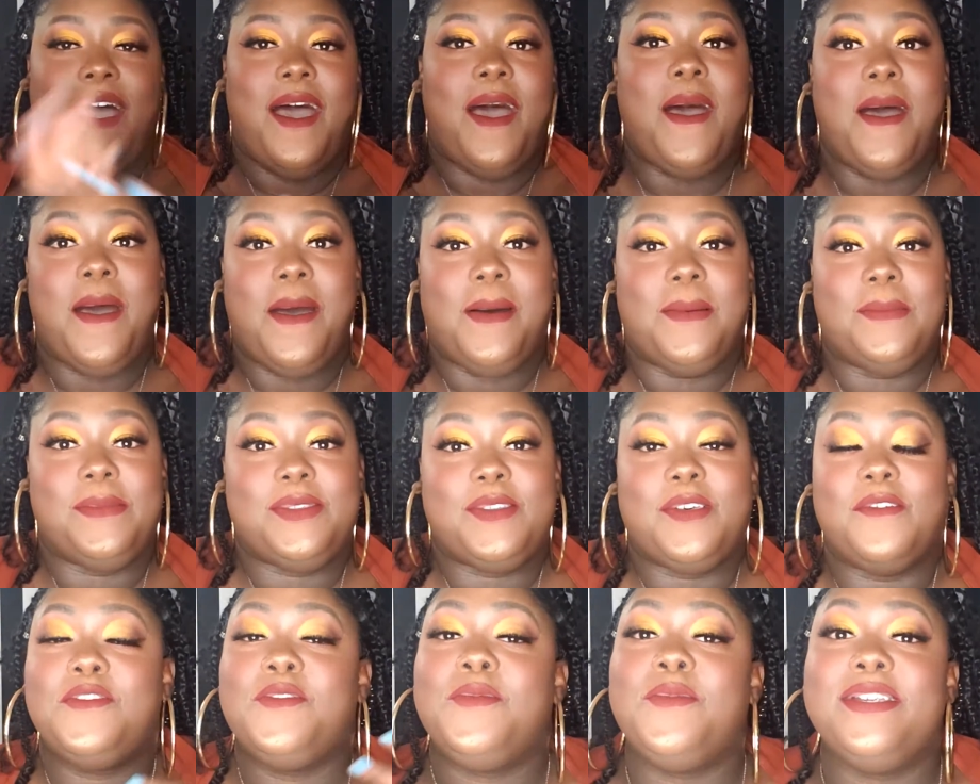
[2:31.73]
so
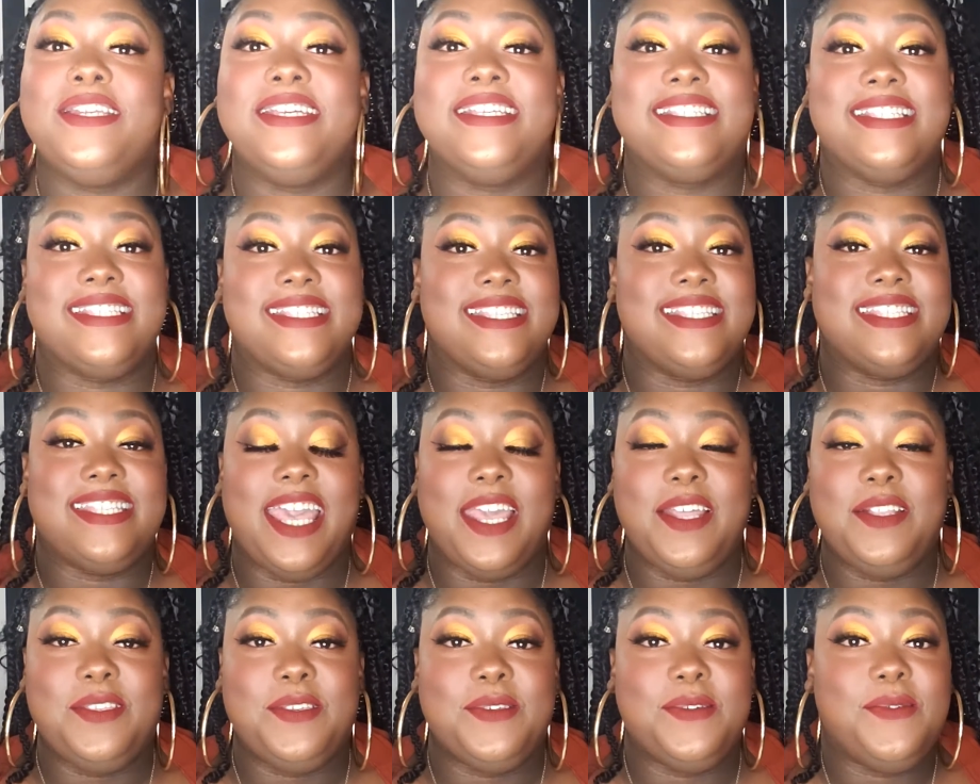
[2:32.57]
if you want to stay
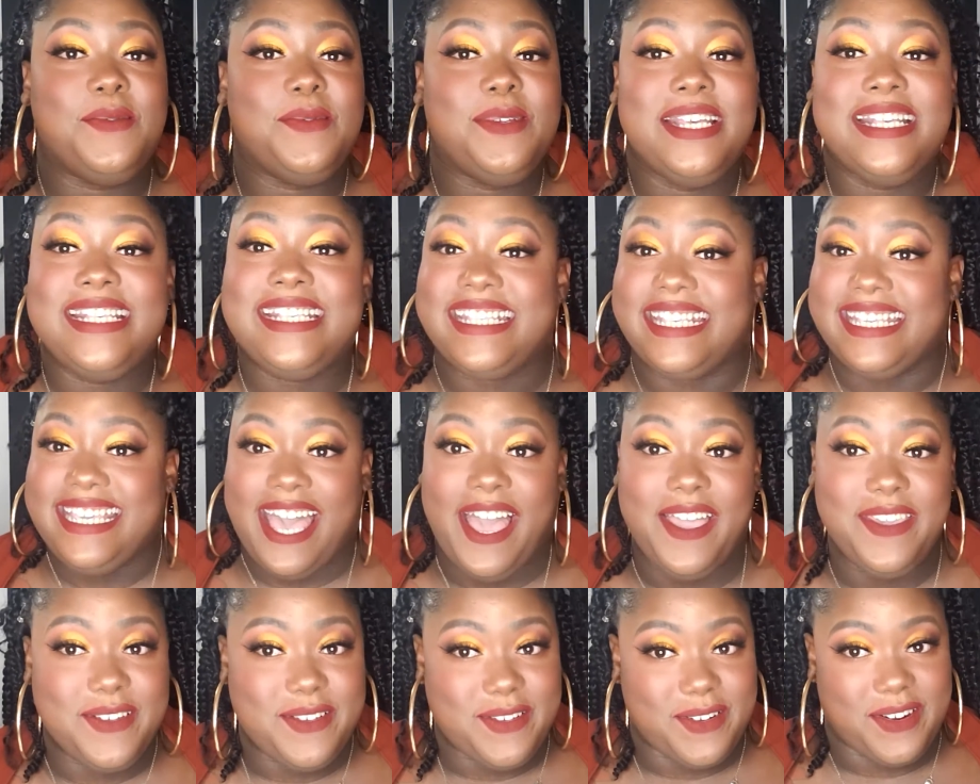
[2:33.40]
tuned, see how
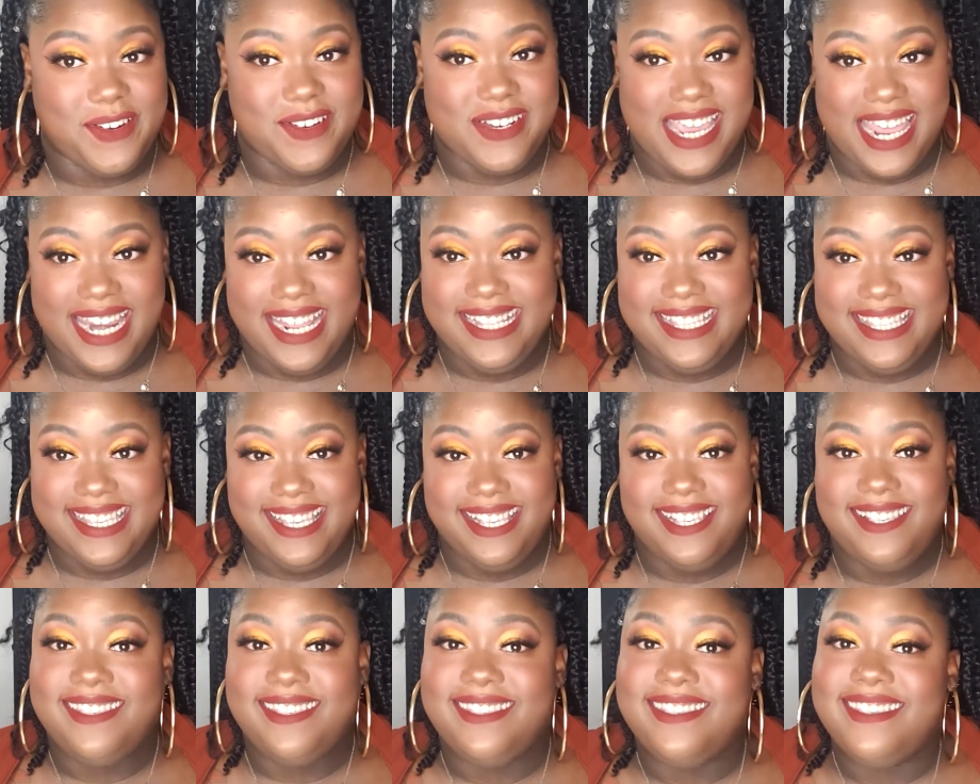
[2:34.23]
you're going to create
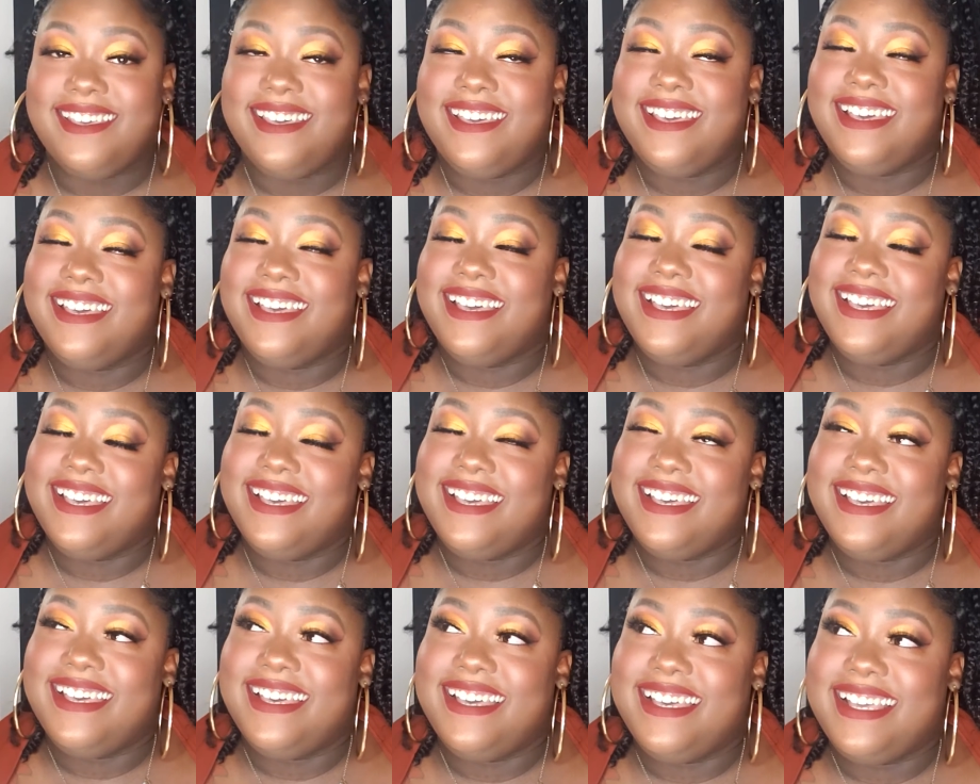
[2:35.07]
this,
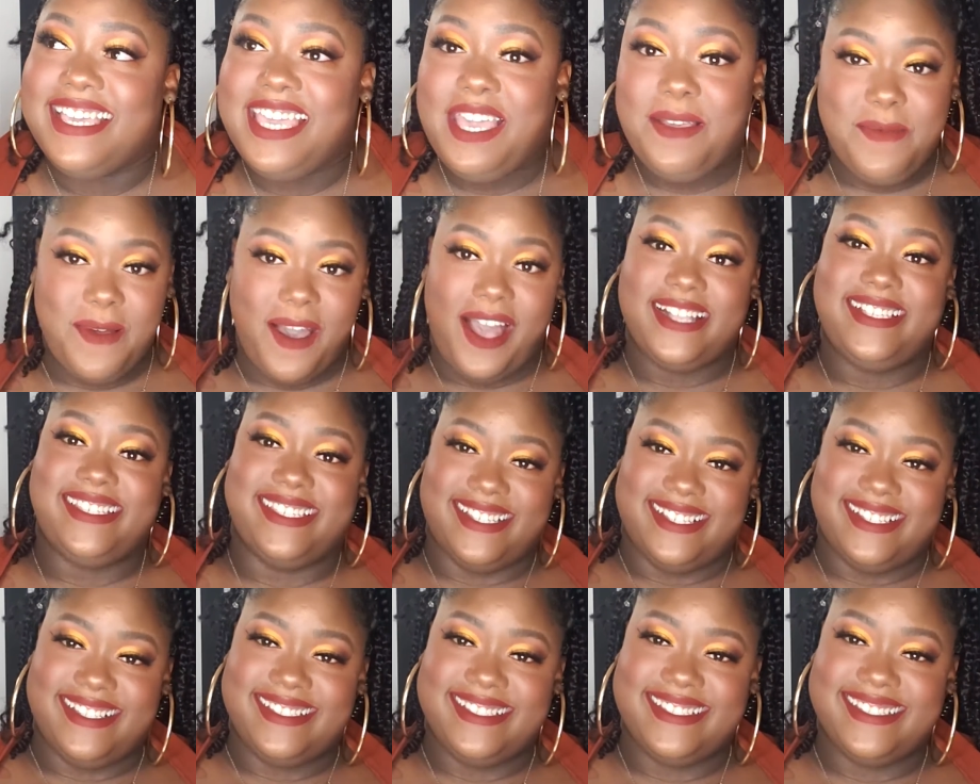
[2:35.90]
keep
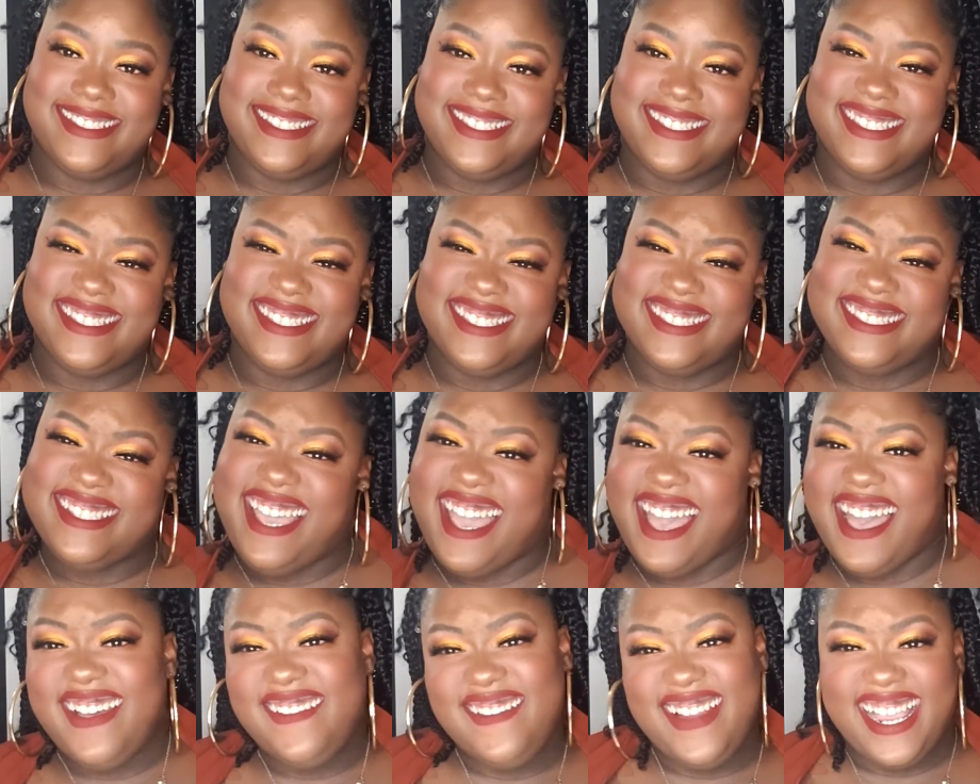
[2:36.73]
watching.
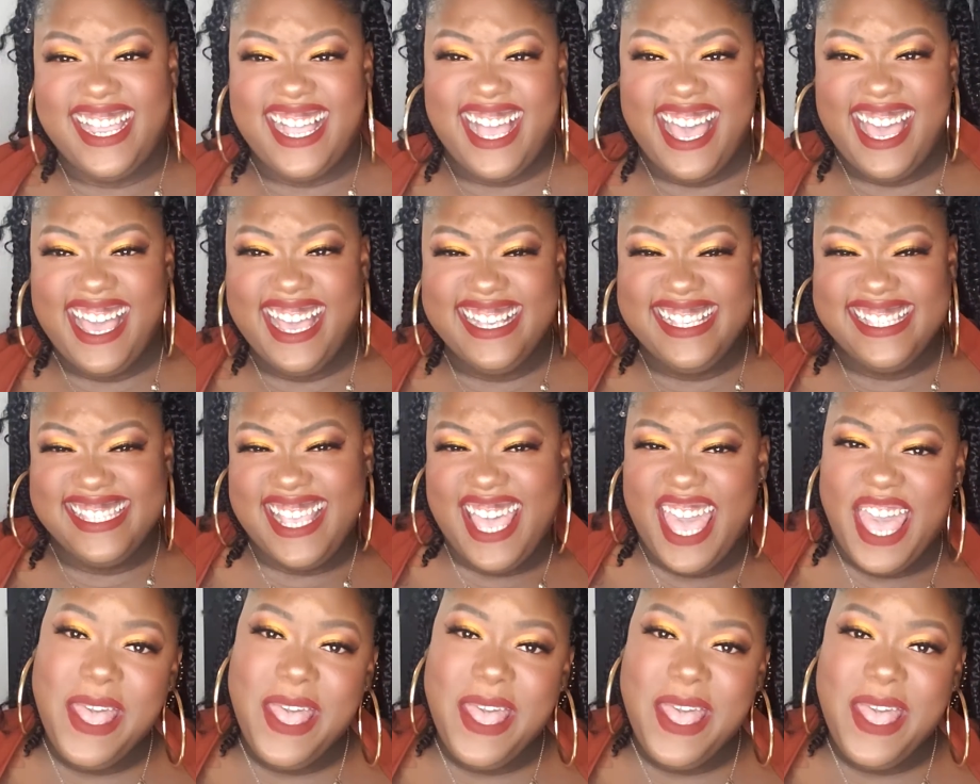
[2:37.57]
All right, guys.